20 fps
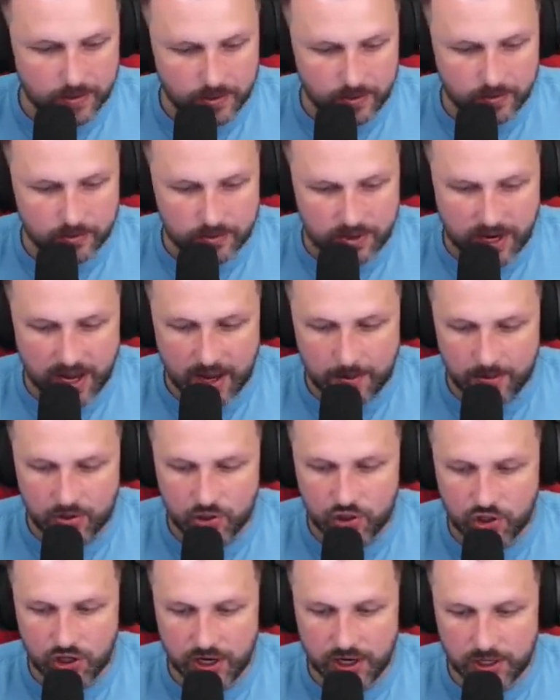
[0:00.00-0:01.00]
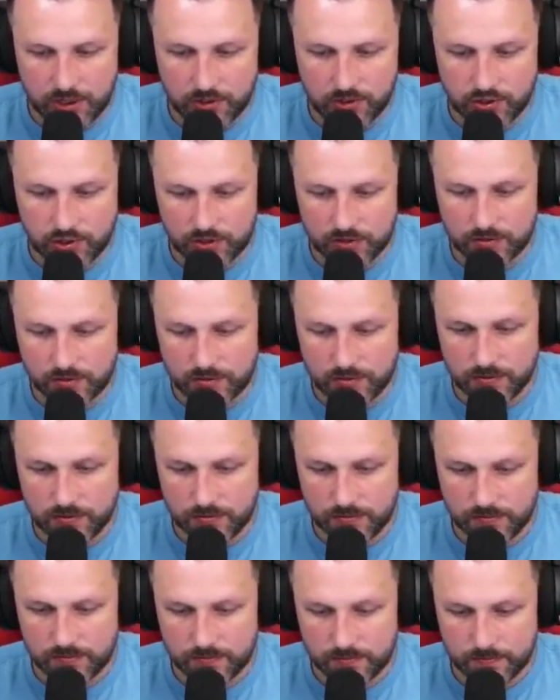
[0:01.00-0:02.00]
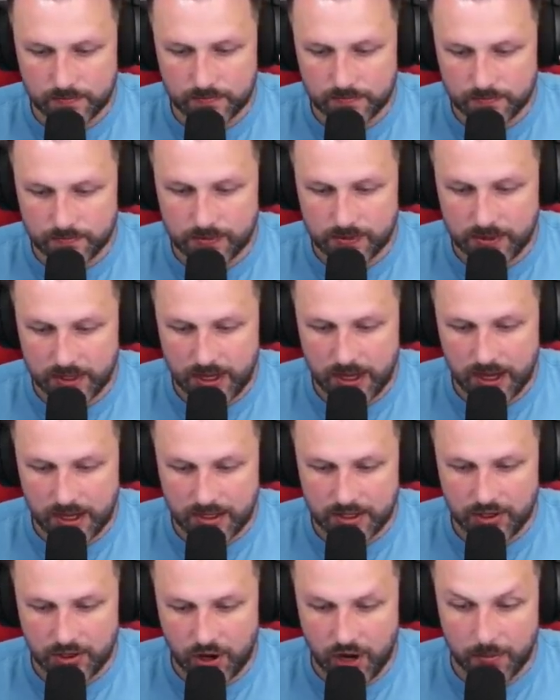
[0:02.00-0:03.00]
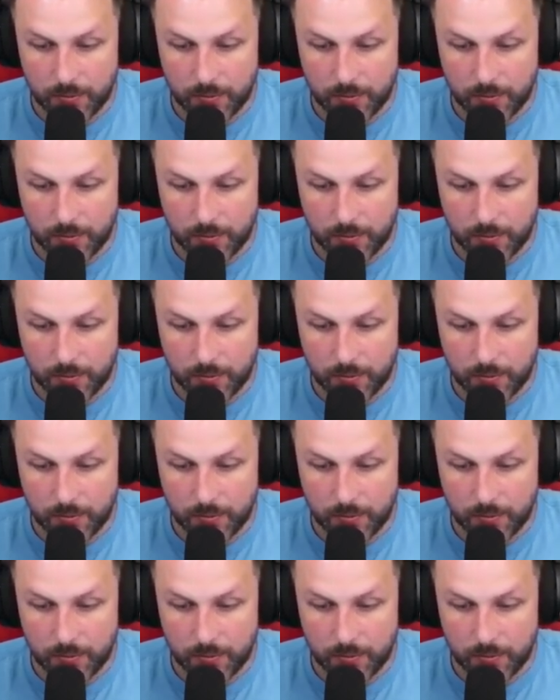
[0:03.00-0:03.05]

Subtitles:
Diamond shells. You know,